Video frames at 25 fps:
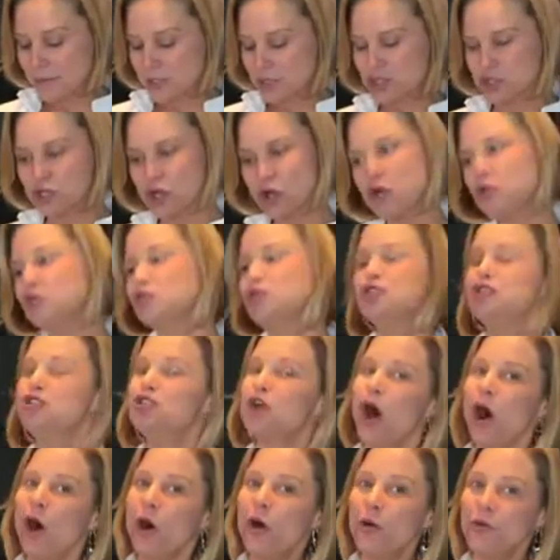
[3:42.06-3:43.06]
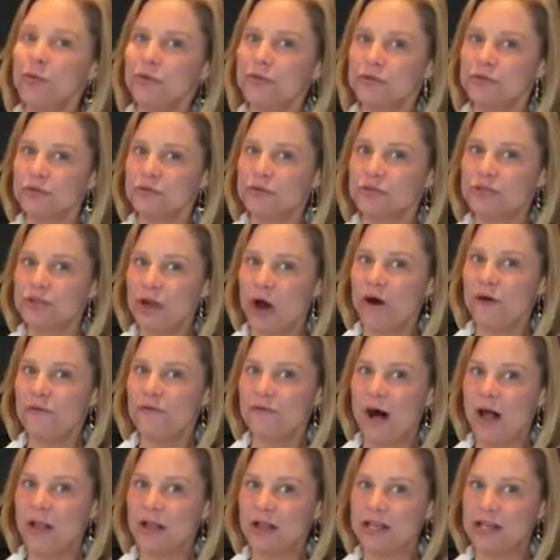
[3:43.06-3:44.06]
So
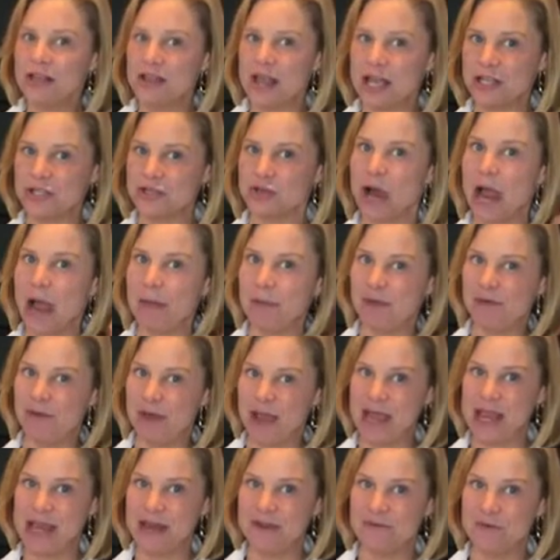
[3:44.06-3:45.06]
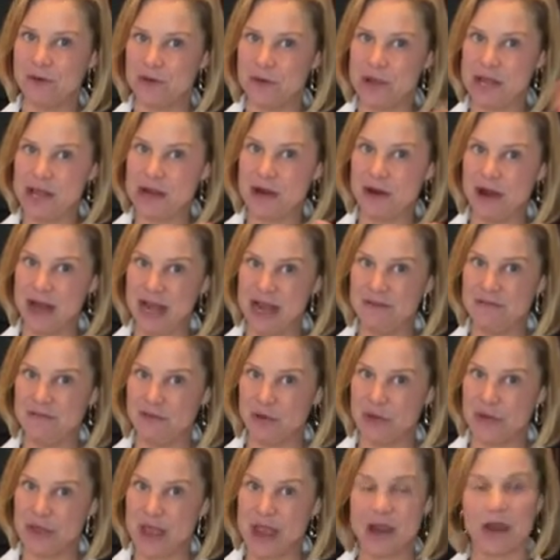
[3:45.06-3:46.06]
don't fall into that trap of a handful here, a
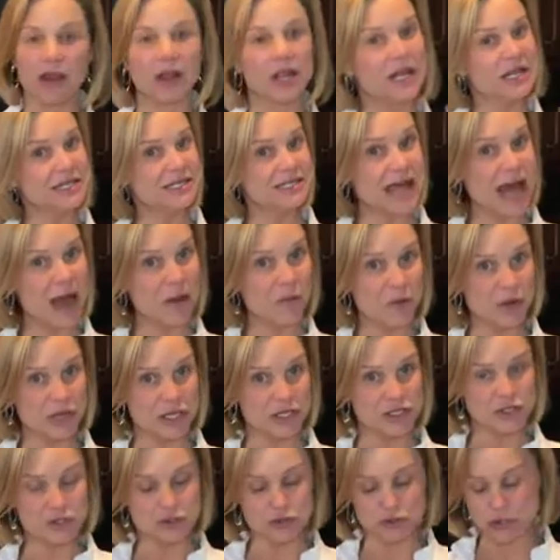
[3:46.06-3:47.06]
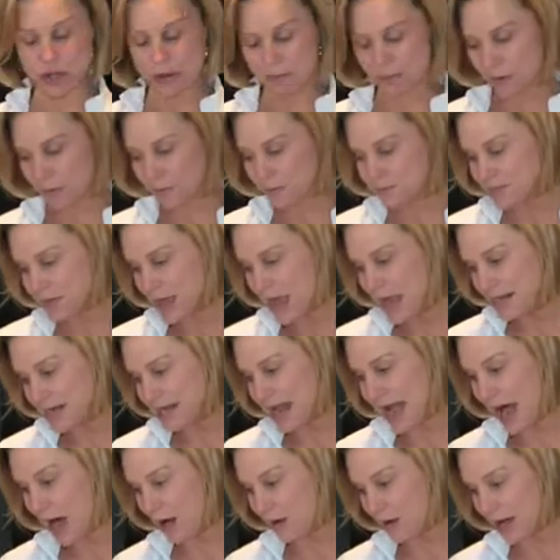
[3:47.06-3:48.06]
handful there, because that will get you in trouble.
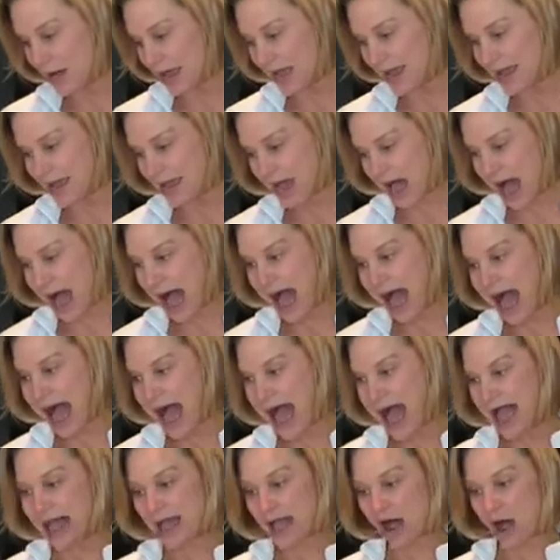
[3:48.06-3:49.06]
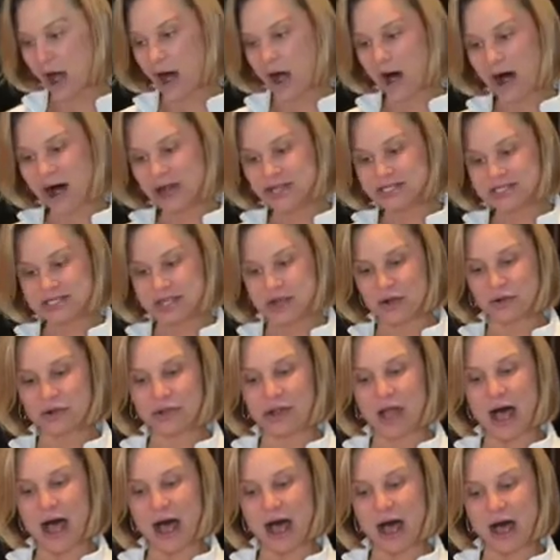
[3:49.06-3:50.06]
Now, I also
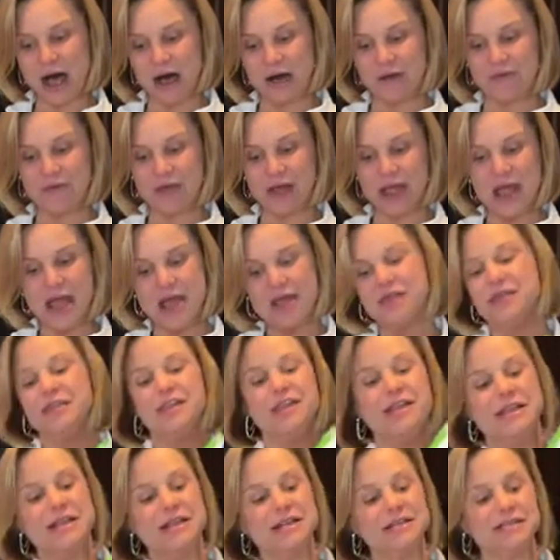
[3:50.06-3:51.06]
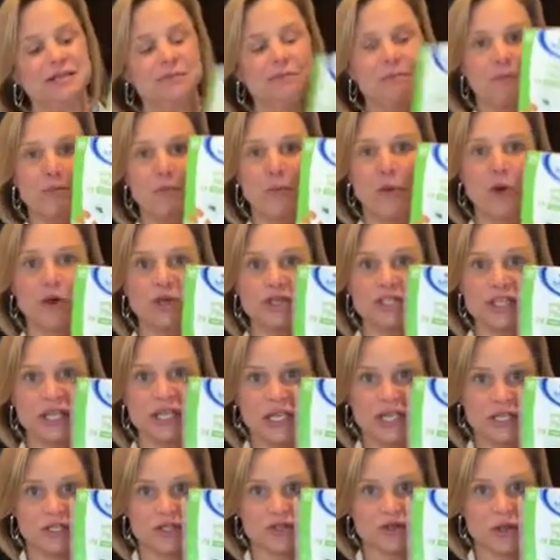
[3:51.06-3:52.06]
love these
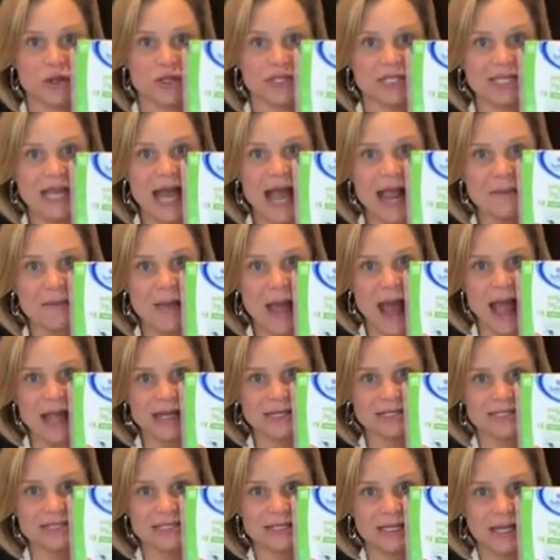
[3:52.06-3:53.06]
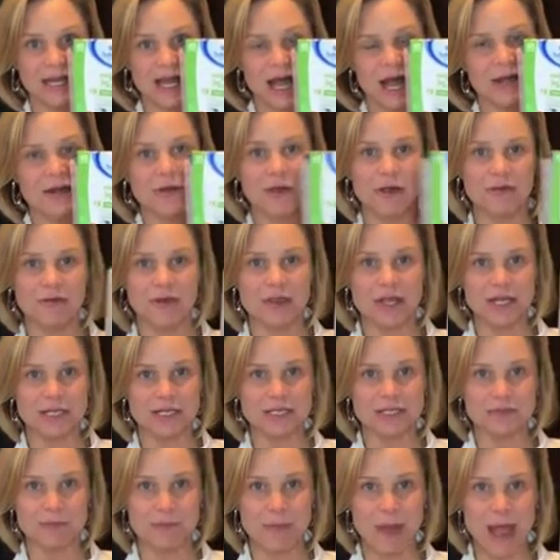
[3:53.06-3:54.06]
portion control snack bags. I know
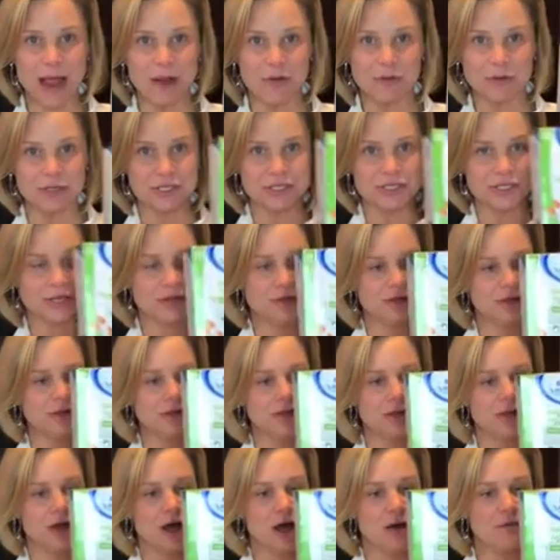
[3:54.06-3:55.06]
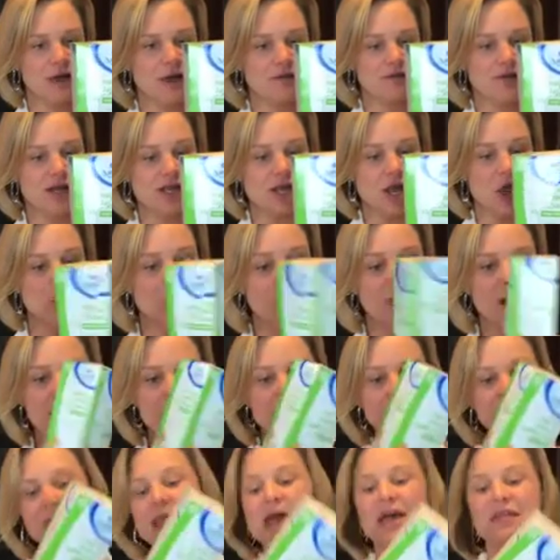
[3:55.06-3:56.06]
everything's backwards on my video,
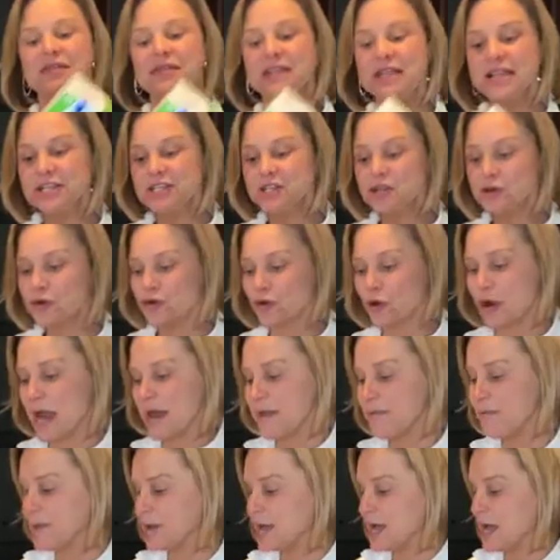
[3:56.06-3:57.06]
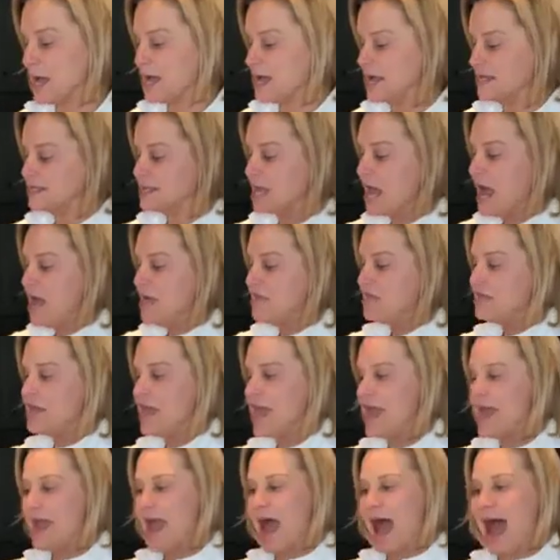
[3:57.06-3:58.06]
but these are great because
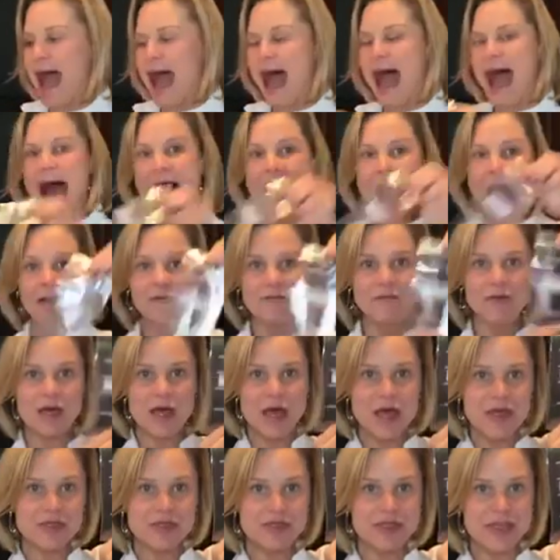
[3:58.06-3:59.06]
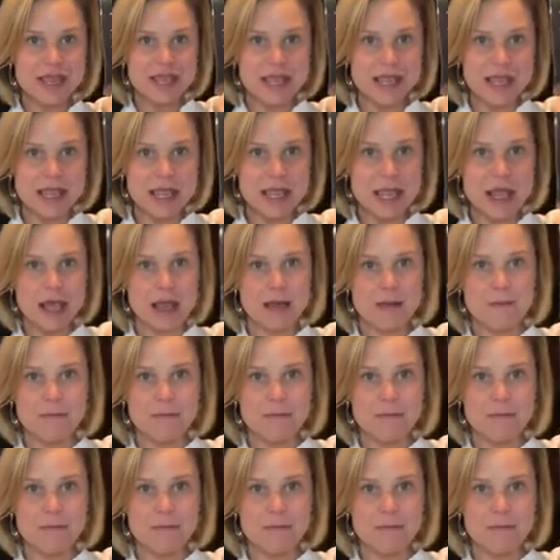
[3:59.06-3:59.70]
they have the